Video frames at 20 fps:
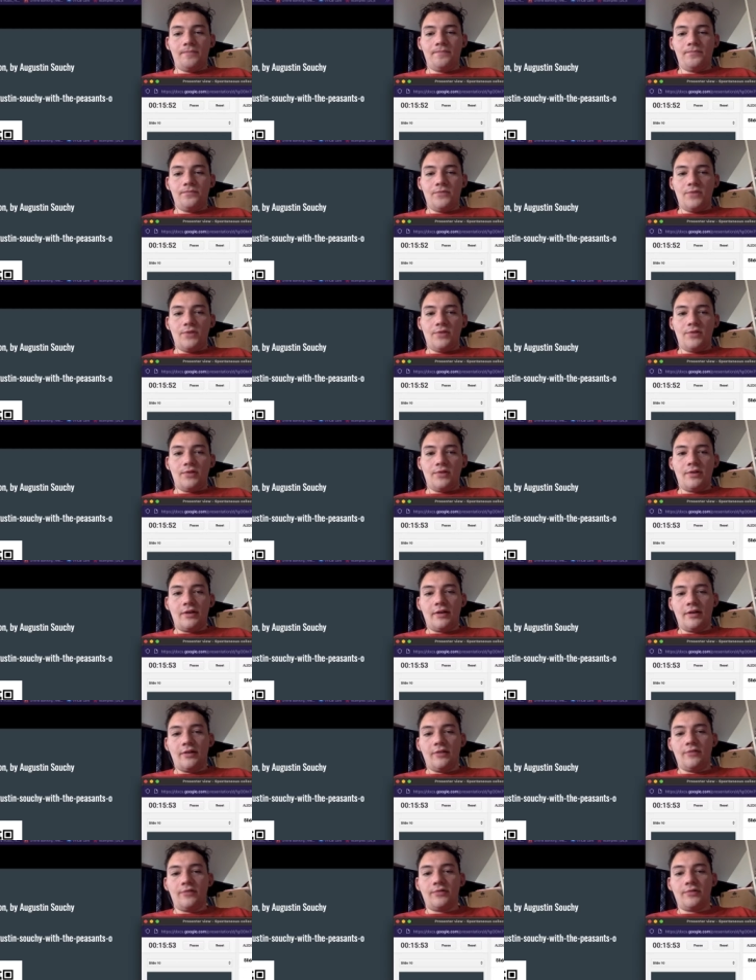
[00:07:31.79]
You can check it
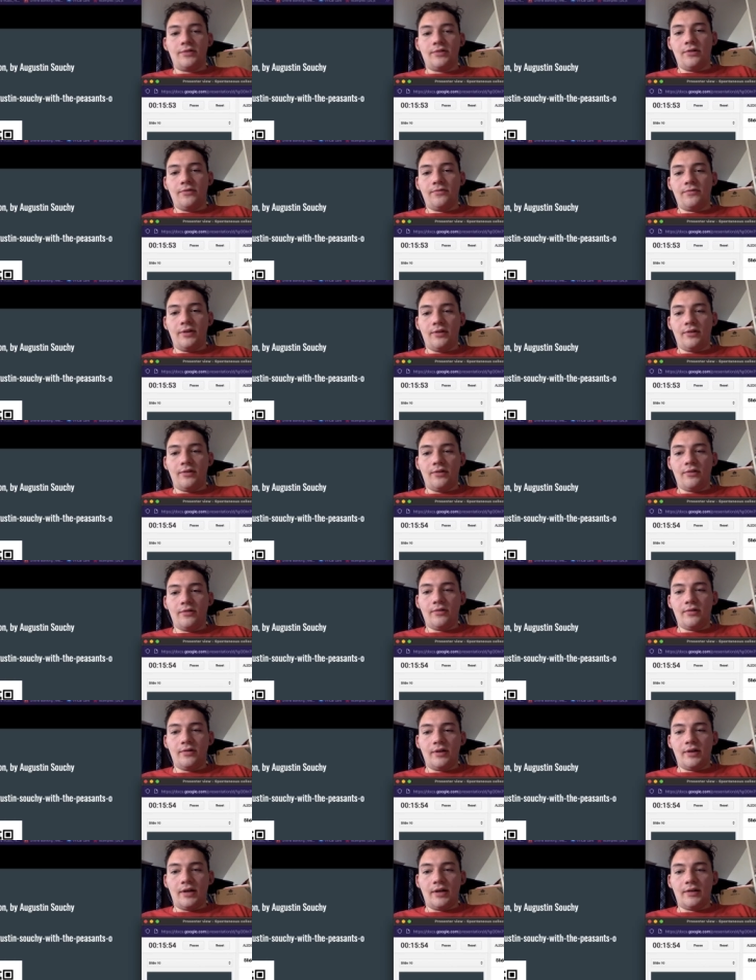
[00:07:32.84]
out yourself here.
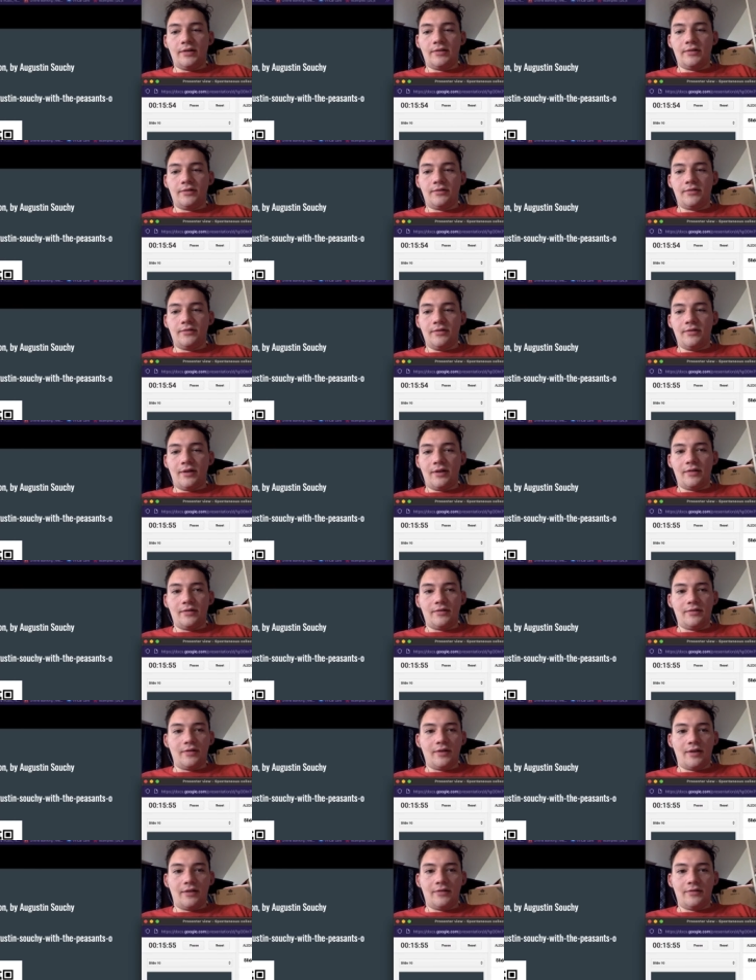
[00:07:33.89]
I
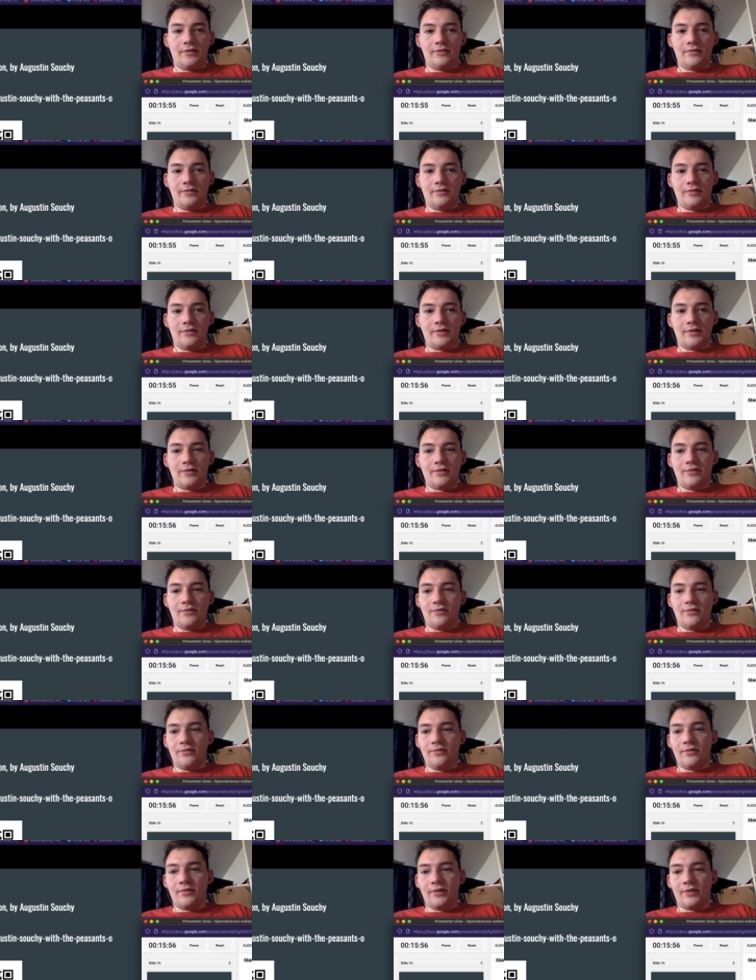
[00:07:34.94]
suggest you do.
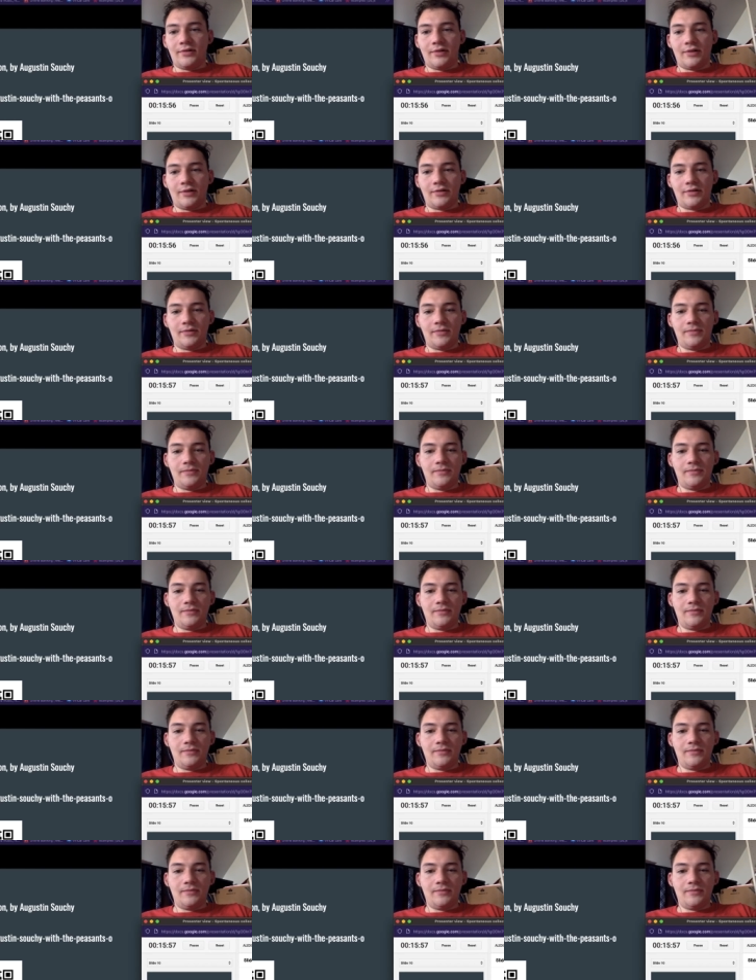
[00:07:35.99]
Like it's awesome.